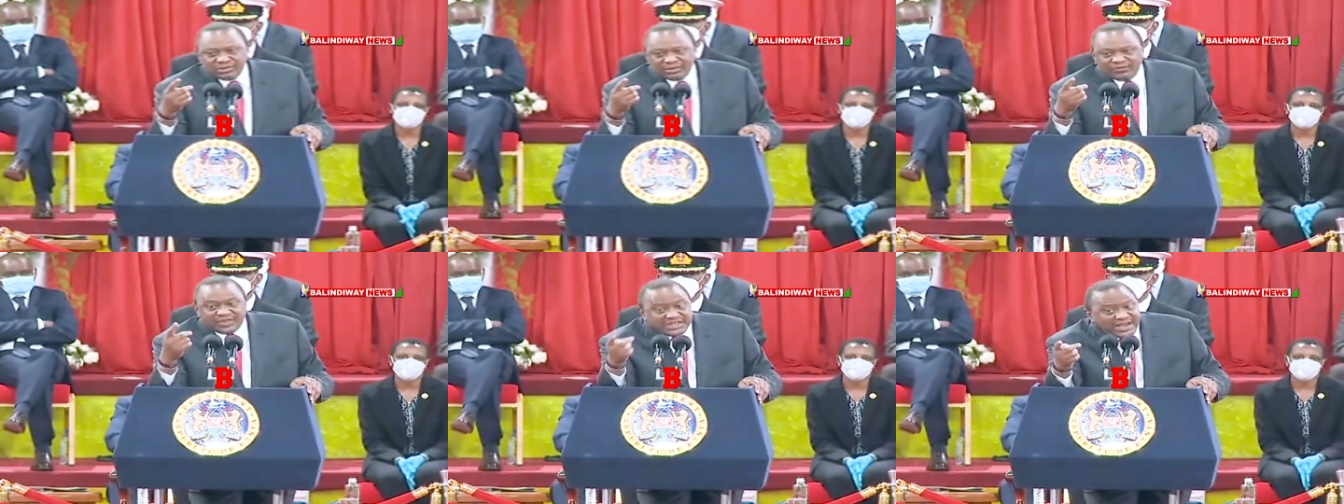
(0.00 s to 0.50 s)

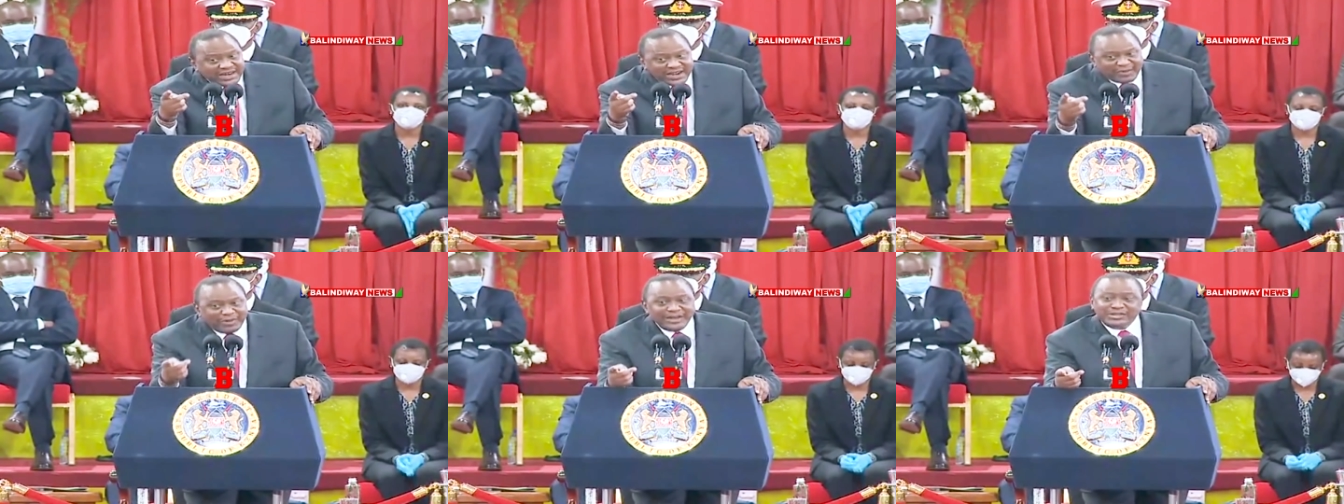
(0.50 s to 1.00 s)
Vijana
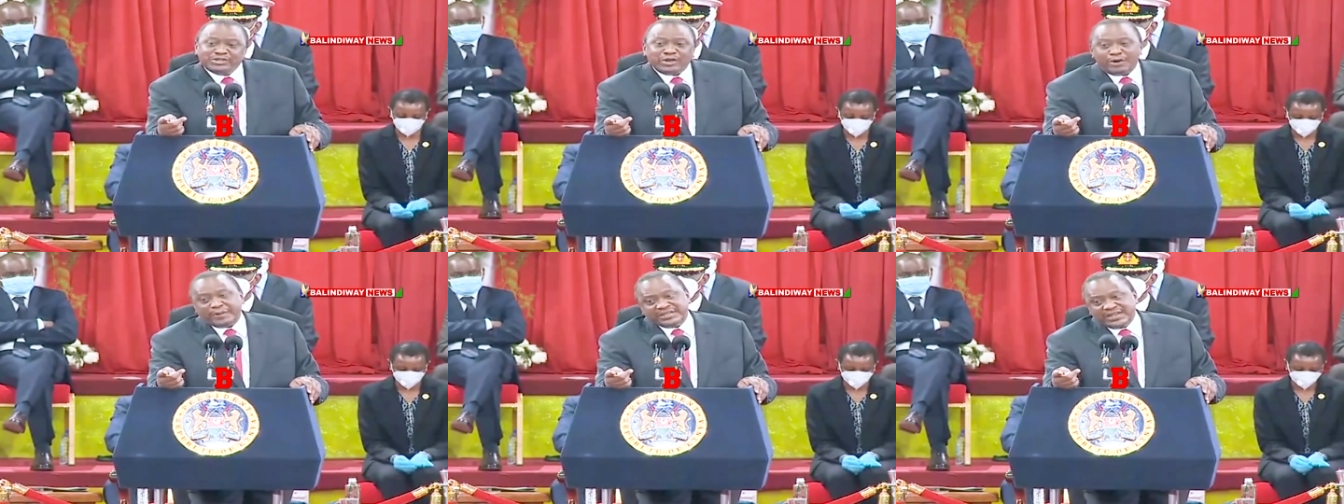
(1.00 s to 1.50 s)
kweli
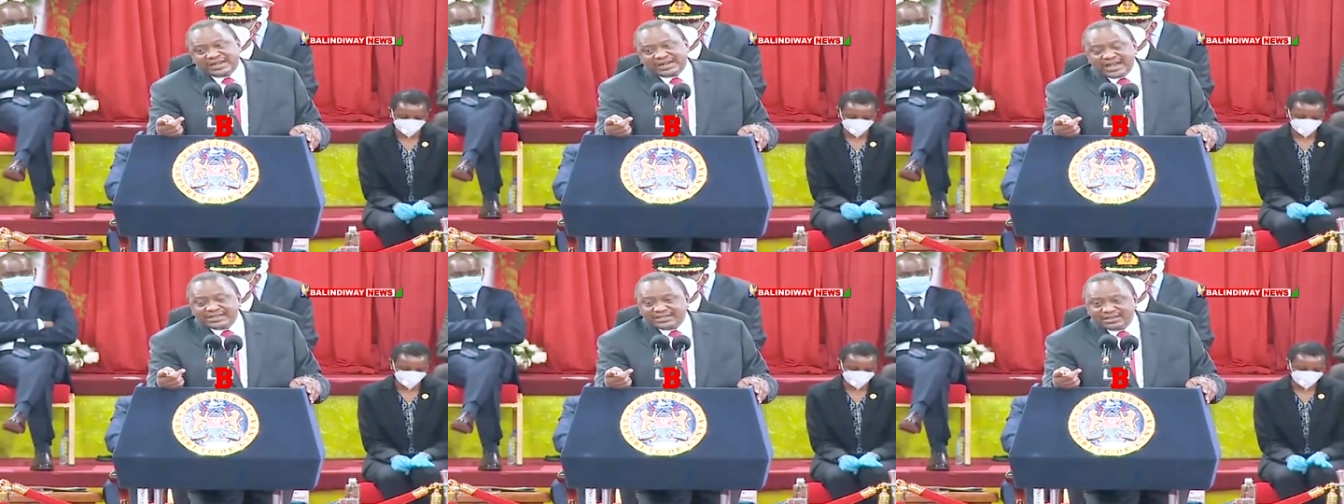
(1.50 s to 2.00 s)
tutawapatia
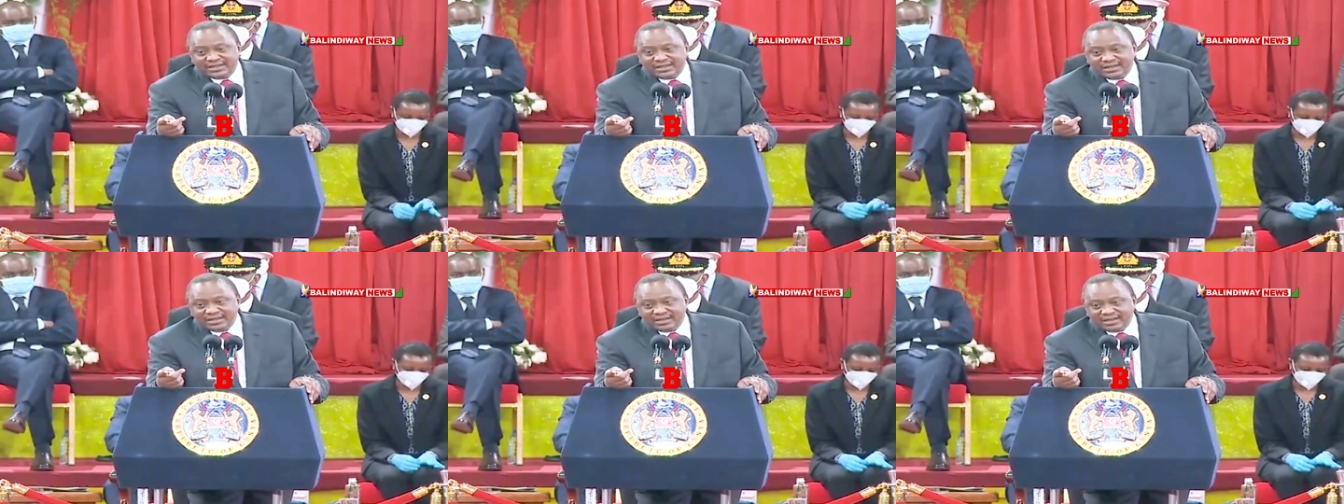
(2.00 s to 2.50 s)
kazi?
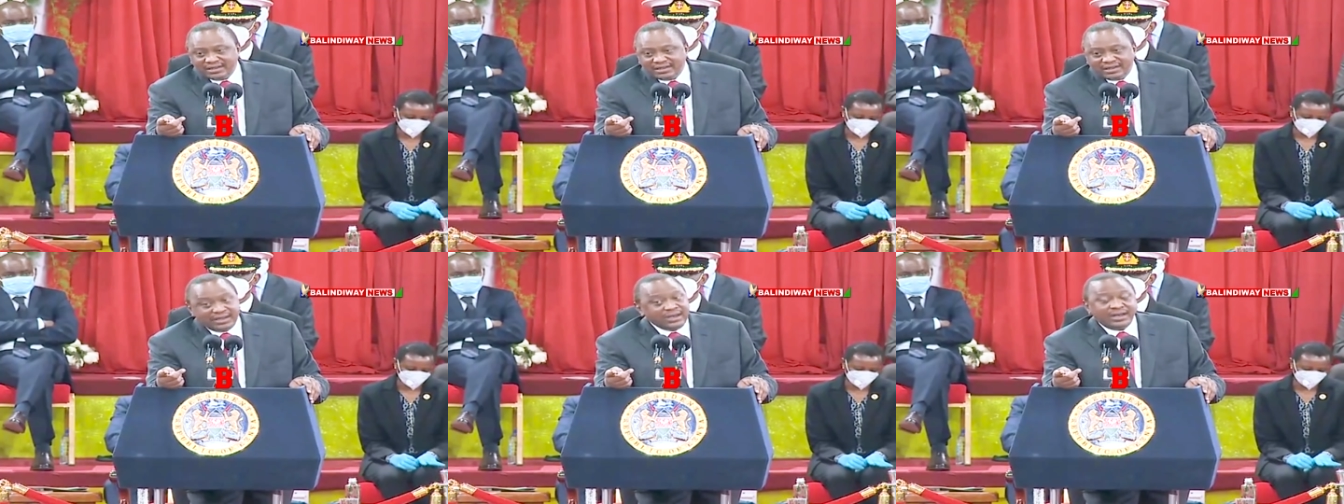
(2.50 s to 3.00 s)

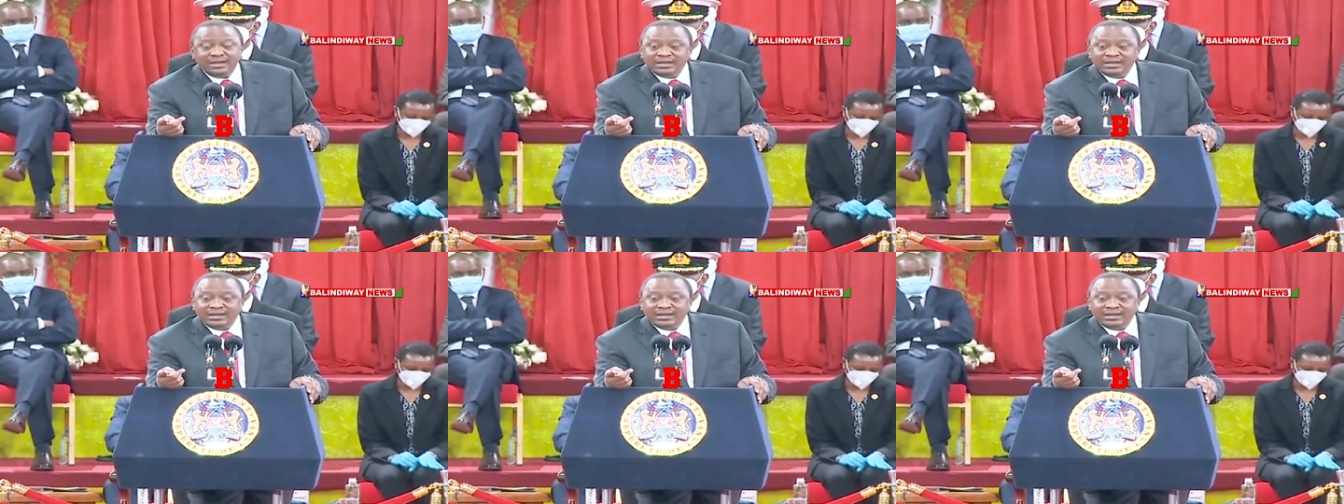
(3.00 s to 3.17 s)
Yeah?